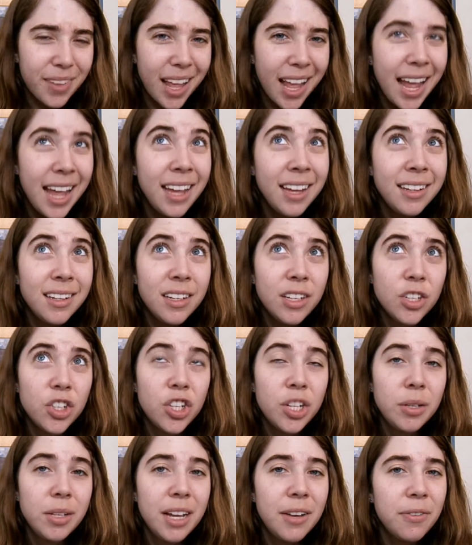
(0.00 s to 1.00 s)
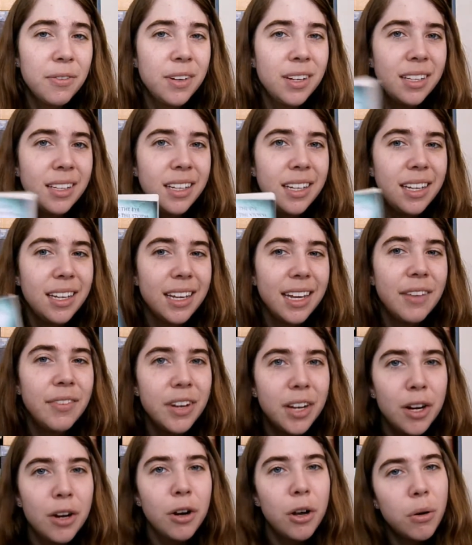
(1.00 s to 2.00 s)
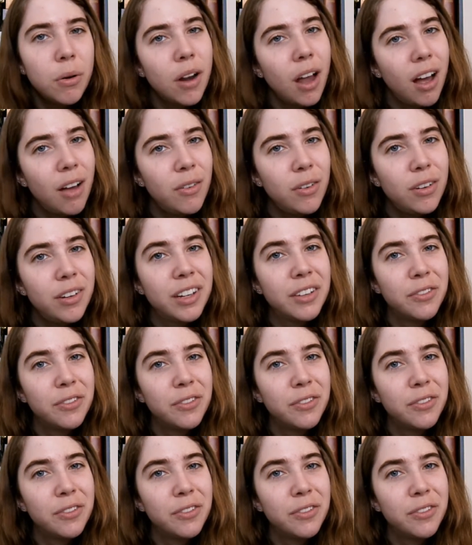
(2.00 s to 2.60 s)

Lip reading: And she definitely, even in her own novel,